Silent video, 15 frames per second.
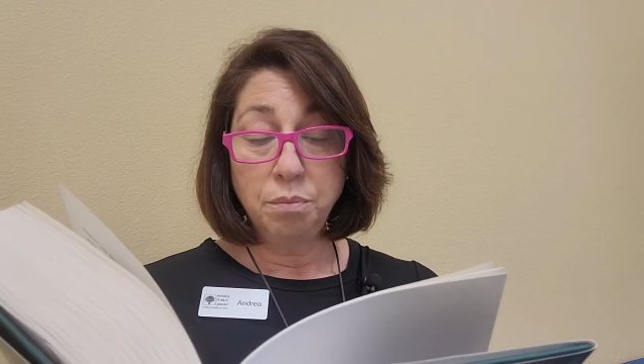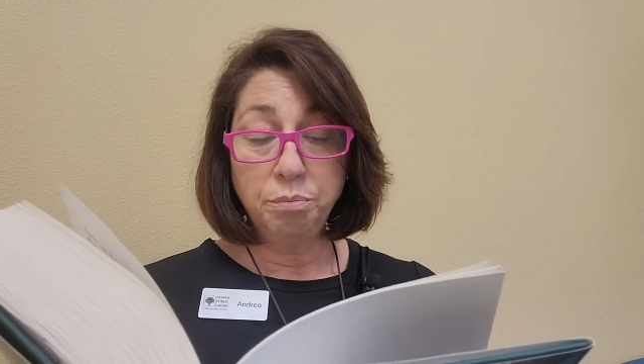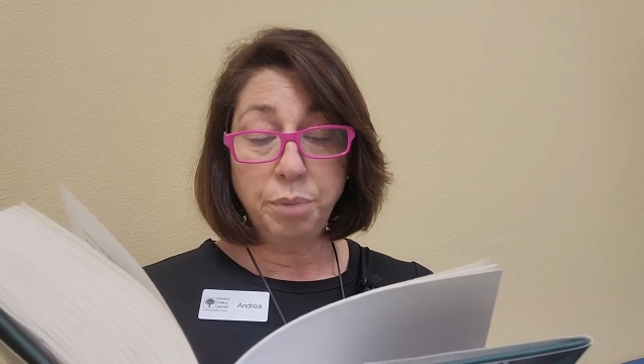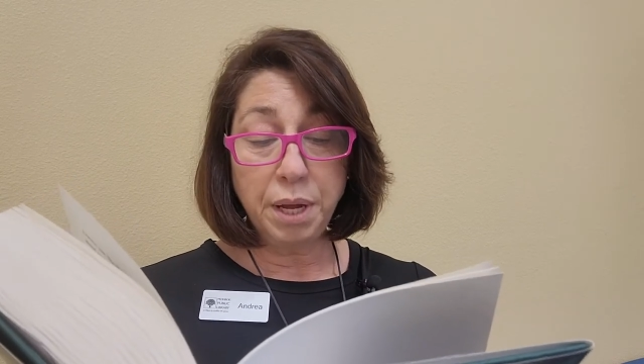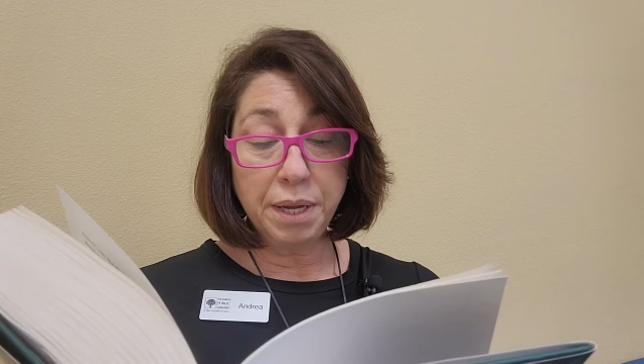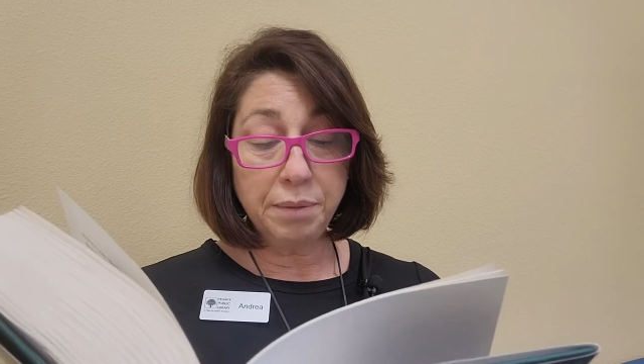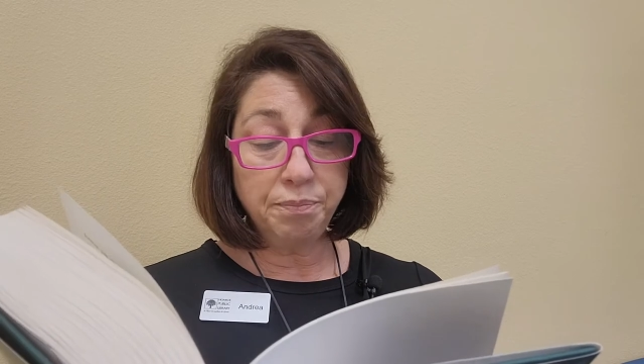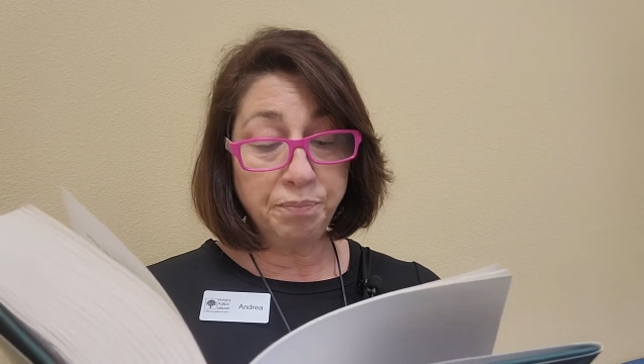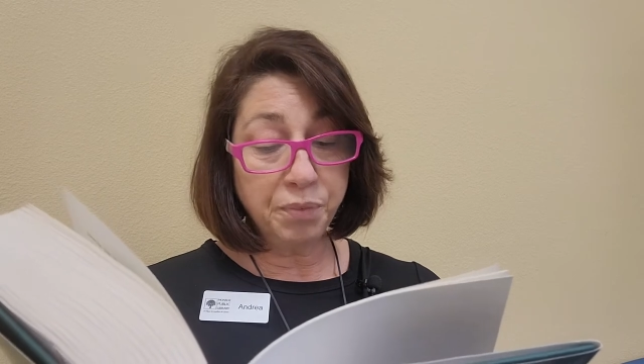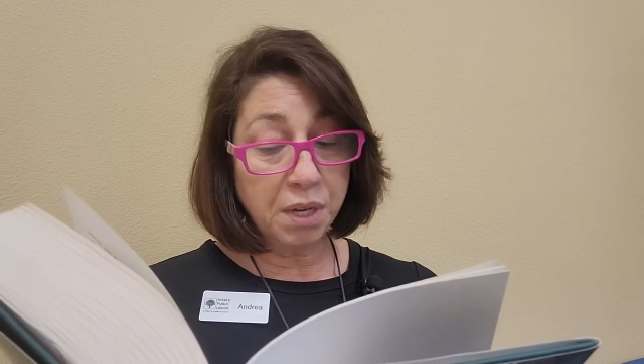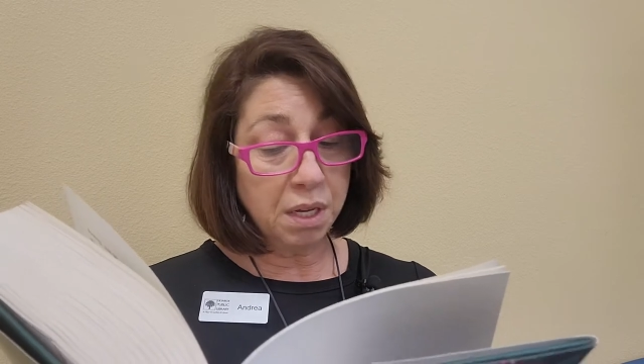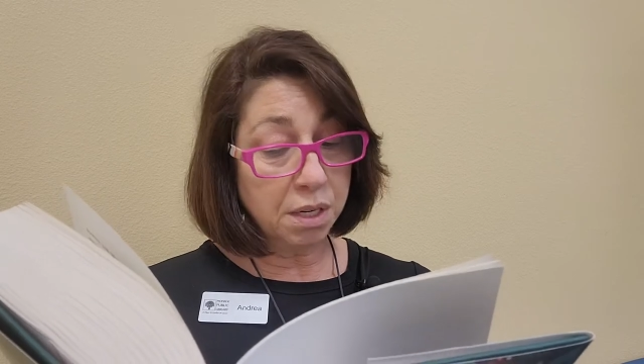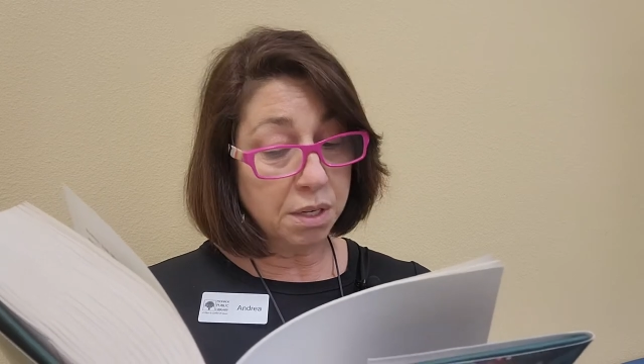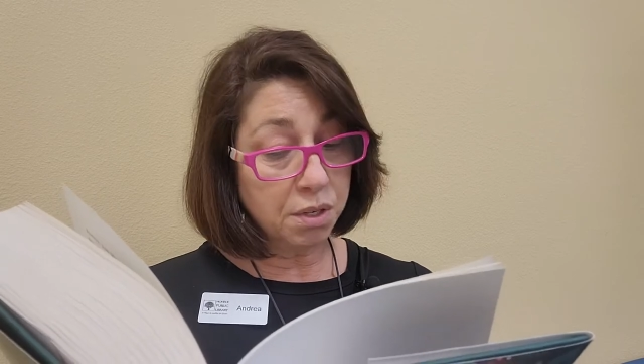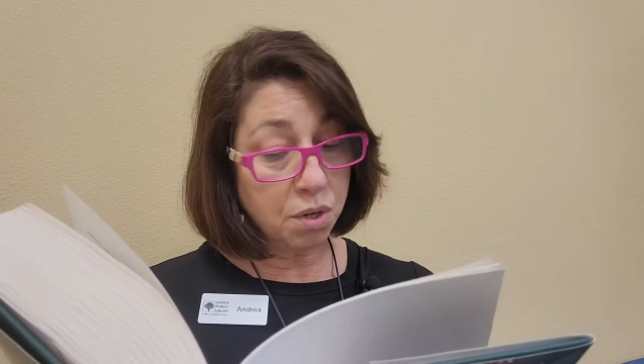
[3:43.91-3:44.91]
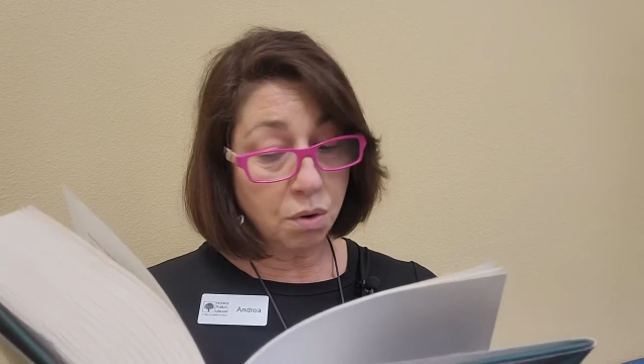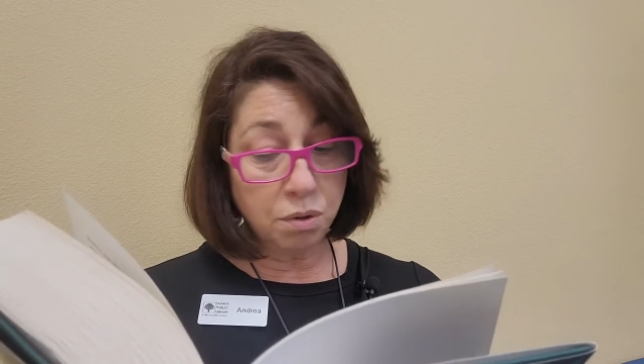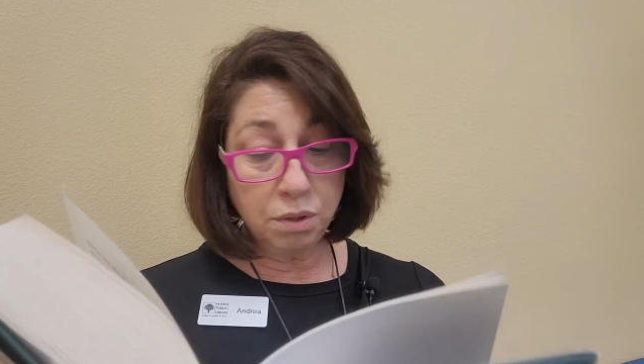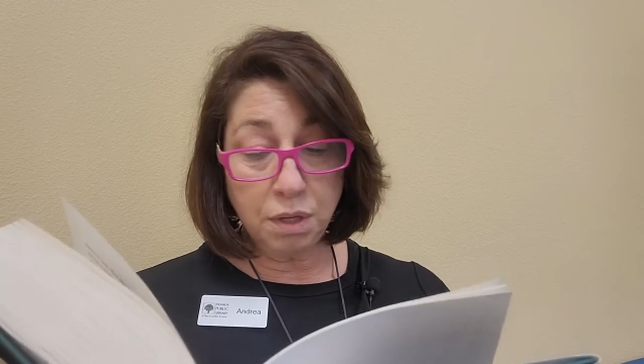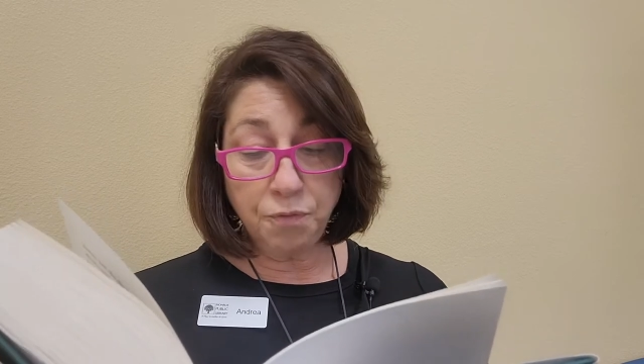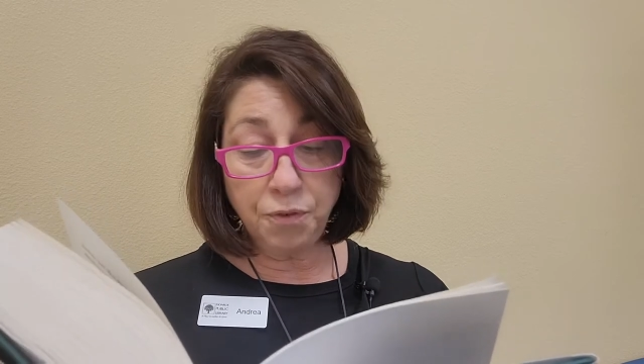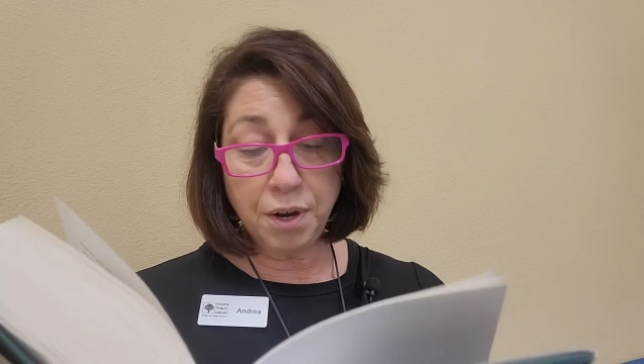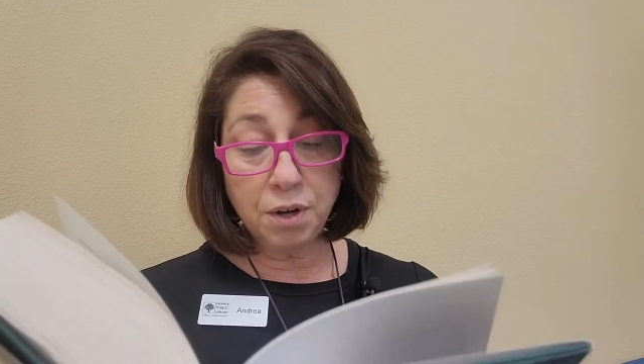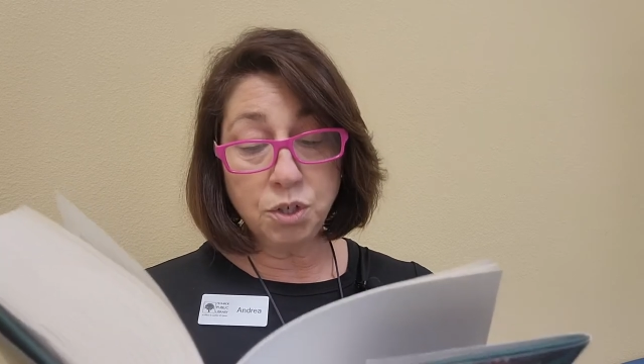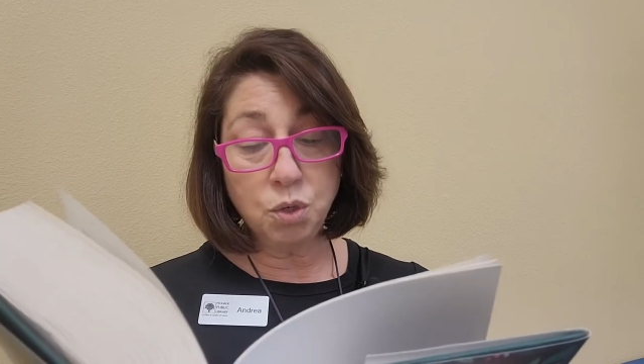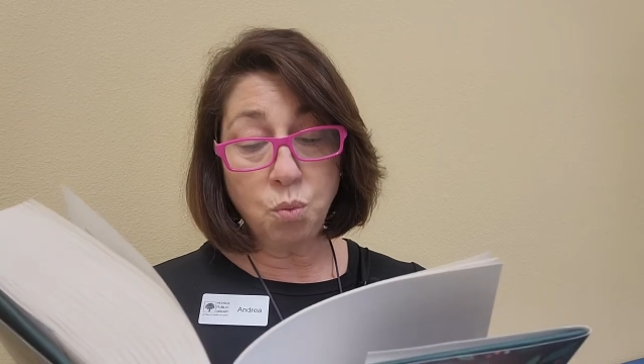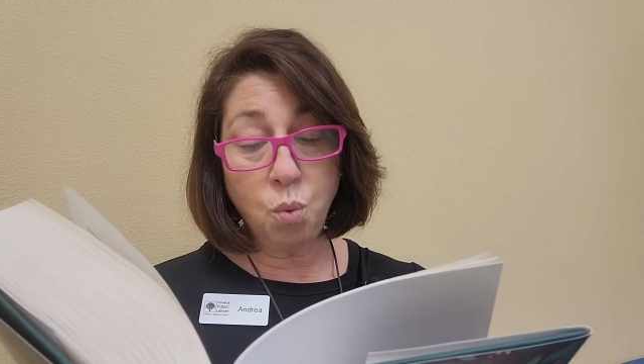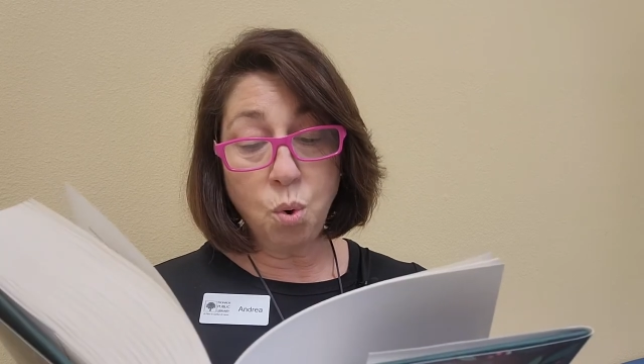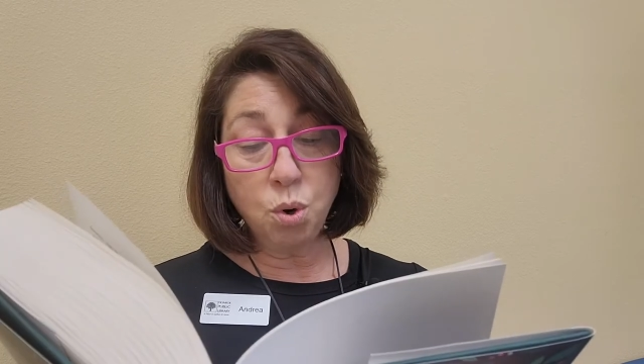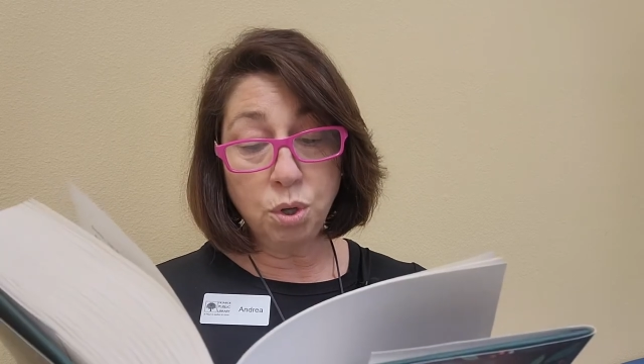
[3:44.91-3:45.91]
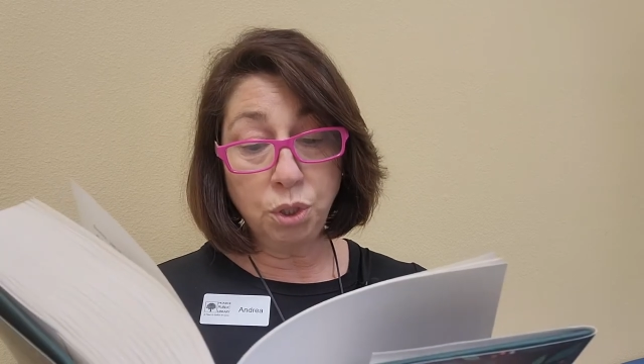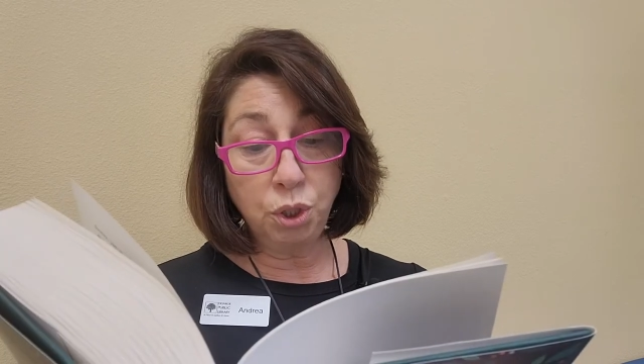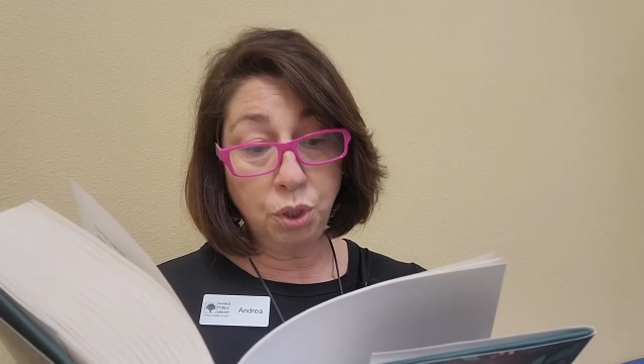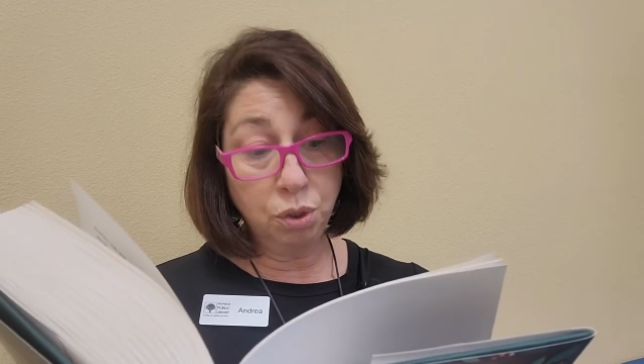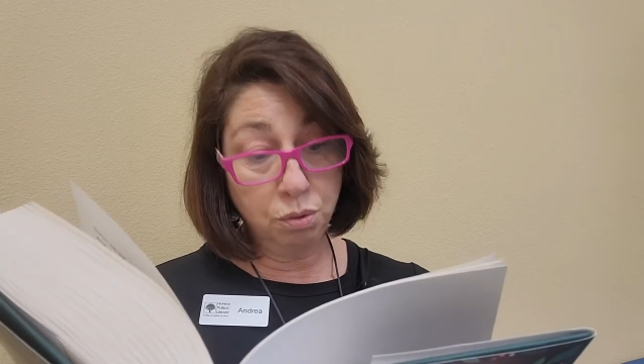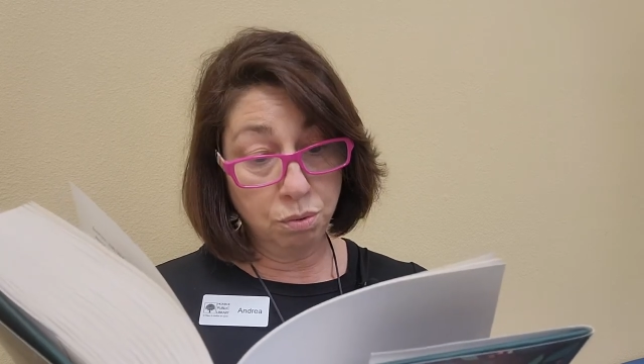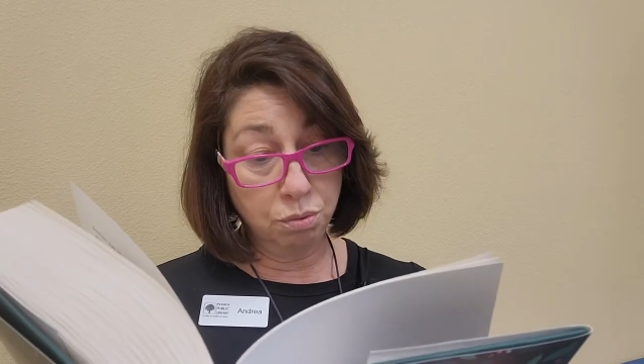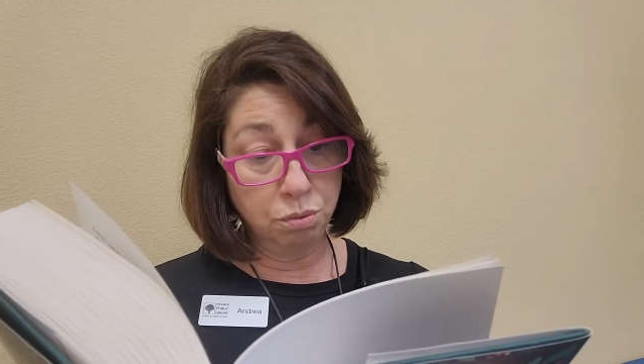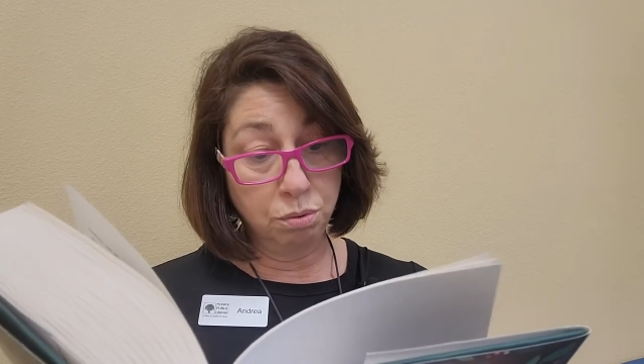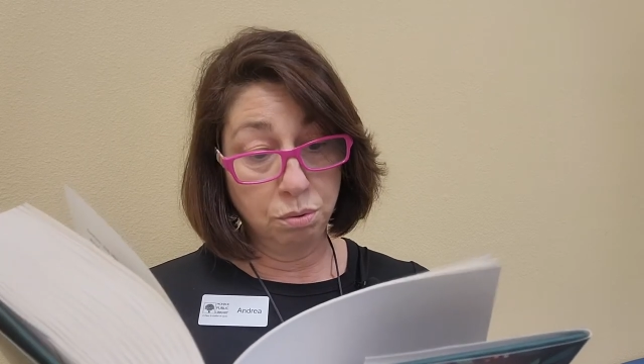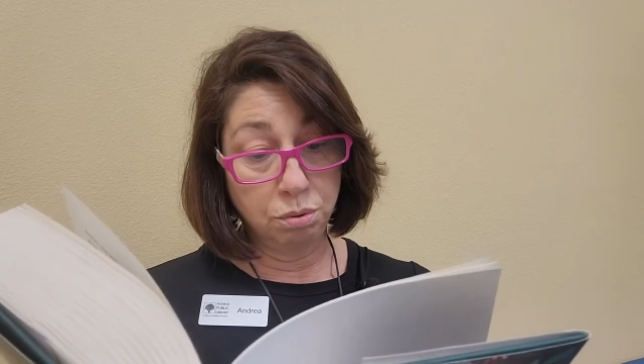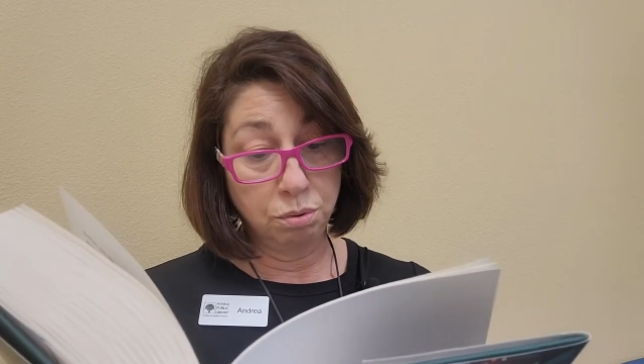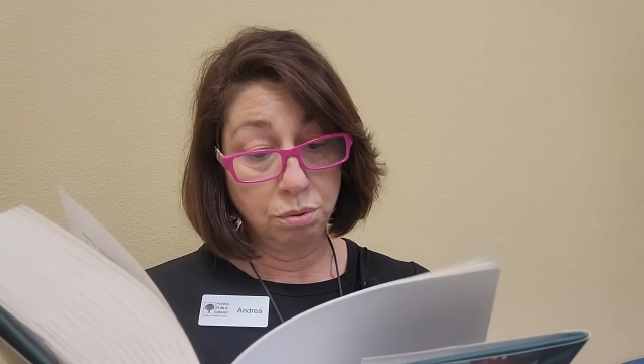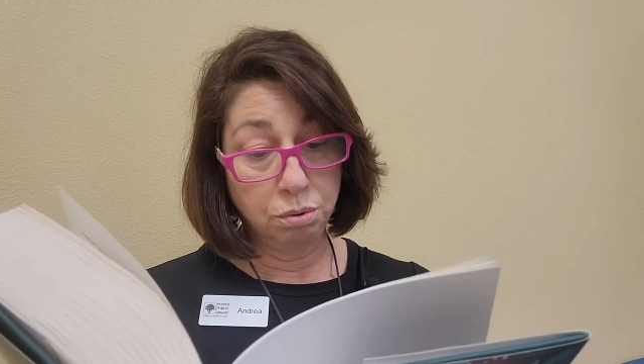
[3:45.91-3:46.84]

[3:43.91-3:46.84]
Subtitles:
But it is only fair to warn you